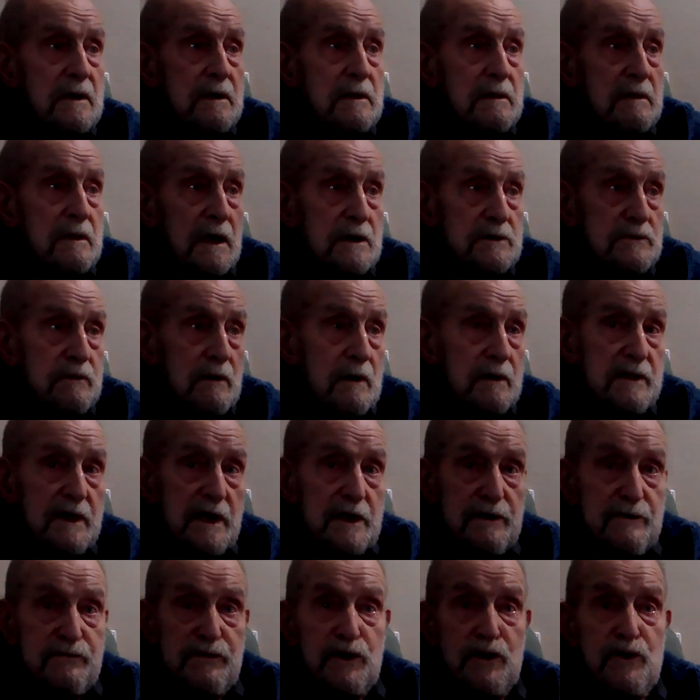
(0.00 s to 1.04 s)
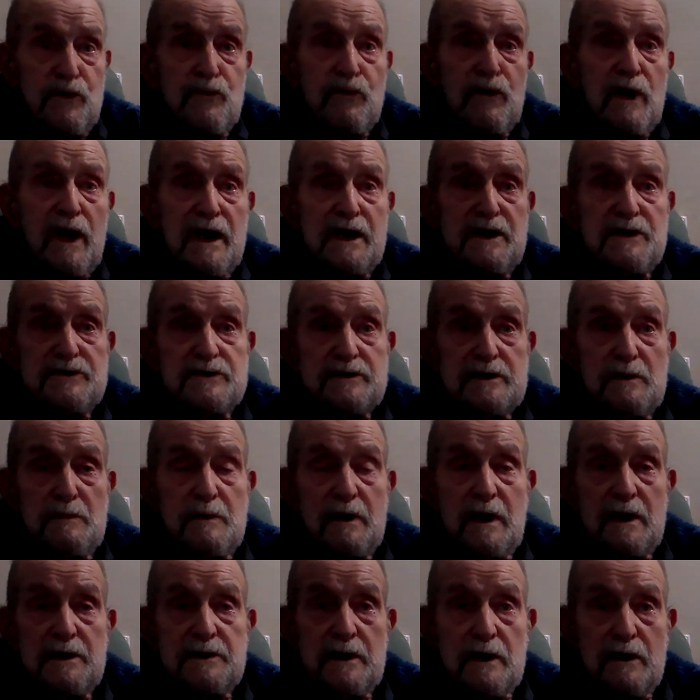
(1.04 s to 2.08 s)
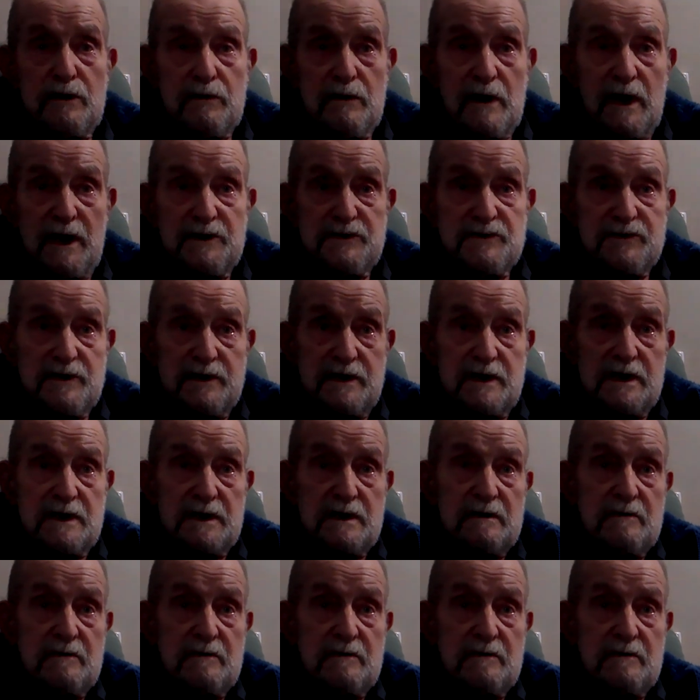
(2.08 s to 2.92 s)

That's why they had a few raids, commando raids there.